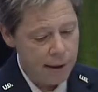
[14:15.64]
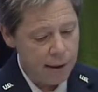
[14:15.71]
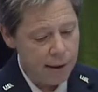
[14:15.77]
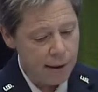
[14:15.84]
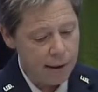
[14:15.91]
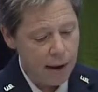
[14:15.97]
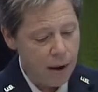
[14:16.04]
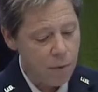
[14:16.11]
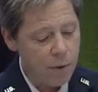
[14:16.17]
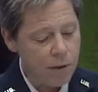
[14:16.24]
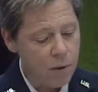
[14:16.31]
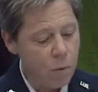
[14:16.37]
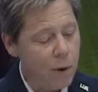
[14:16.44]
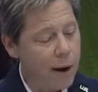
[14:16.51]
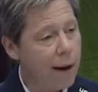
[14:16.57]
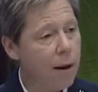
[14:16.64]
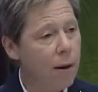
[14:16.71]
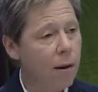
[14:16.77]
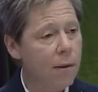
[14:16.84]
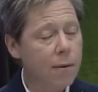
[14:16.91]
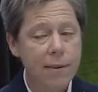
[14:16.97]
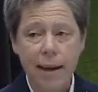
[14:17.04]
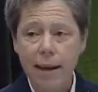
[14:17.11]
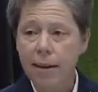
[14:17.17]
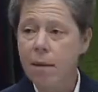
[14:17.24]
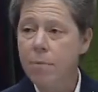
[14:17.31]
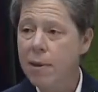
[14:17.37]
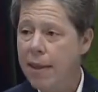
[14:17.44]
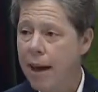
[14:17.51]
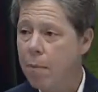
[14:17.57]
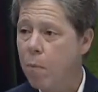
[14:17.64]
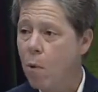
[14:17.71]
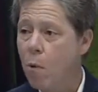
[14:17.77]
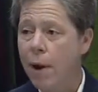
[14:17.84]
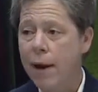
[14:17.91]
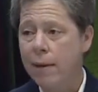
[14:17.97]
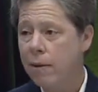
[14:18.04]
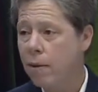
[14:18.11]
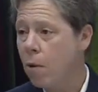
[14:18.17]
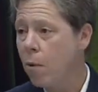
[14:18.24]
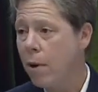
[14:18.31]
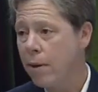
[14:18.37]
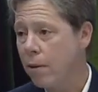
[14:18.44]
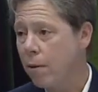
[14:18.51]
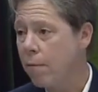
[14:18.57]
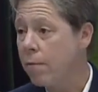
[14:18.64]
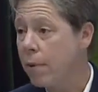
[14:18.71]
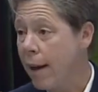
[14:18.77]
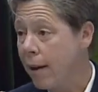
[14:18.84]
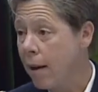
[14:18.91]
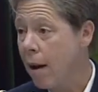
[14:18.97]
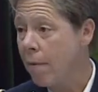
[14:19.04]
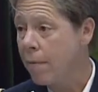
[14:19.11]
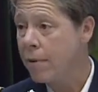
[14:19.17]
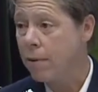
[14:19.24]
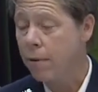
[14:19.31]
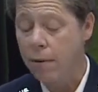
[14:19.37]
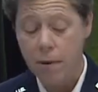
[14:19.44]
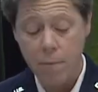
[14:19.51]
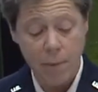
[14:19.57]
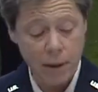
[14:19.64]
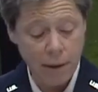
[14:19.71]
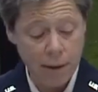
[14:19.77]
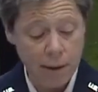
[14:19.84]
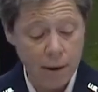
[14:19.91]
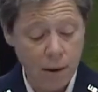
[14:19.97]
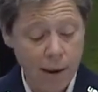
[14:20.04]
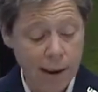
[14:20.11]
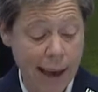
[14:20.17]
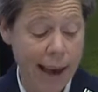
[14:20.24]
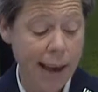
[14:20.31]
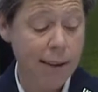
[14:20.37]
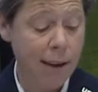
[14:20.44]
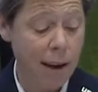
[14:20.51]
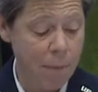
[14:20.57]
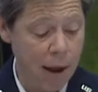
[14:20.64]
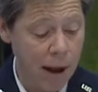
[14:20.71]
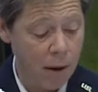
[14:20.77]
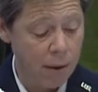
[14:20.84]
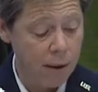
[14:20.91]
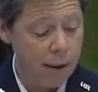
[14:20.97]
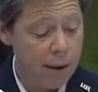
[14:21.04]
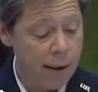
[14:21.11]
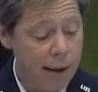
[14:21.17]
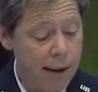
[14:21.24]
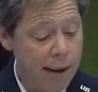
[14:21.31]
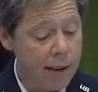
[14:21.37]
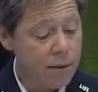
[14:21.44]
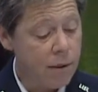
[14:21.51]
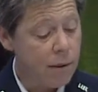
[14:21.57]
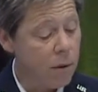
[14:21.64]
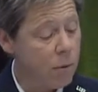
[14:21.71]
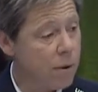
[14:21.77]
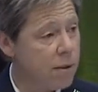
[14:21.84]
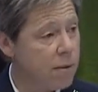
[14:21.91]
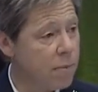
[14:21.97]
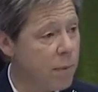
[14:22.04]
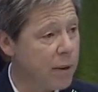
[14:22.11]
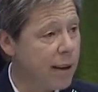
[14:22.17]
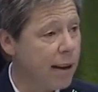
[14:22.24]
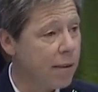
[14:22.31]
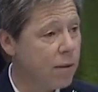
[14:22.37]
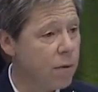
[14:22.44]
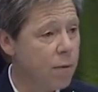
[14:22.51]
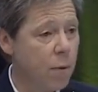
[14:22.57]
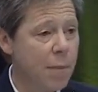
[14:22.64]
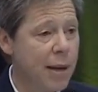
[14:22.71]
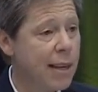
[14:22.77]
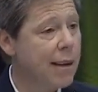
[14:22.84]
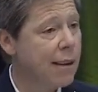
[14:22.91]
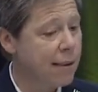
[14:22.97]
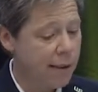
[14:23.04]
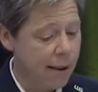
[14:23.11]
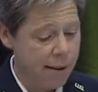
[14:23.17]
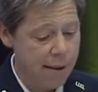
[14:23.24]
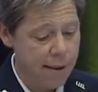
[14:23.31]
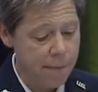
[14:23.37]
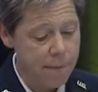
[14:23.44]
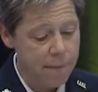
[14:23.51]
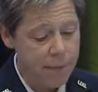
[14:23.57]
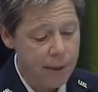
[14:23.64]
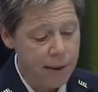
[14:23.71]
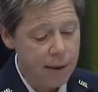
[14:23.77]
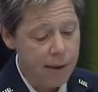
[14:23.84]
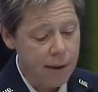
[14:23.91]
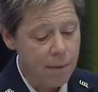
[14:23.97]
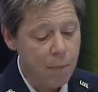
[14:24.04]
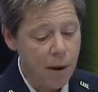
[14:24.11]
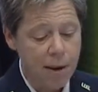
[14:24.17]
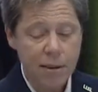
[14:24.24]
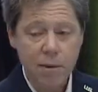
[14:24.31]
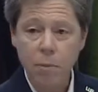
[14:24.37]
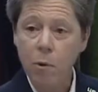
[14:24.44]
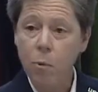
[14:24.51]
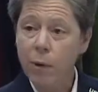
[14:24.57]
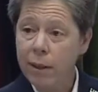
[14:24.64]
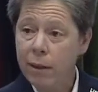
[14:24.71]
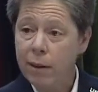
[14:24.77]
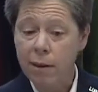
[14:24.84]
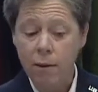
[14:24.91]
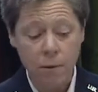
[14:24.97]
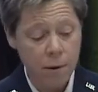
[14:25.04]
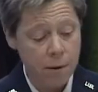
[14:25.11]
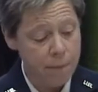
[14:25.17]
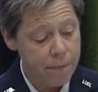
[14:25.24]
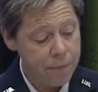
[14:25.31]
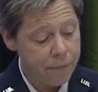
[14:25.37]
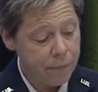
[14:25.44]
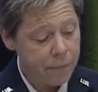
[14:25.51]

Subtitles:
And I was aware that up to that point, no other flag officer in the military had come out. And so there was potential for media attention and possible ridicule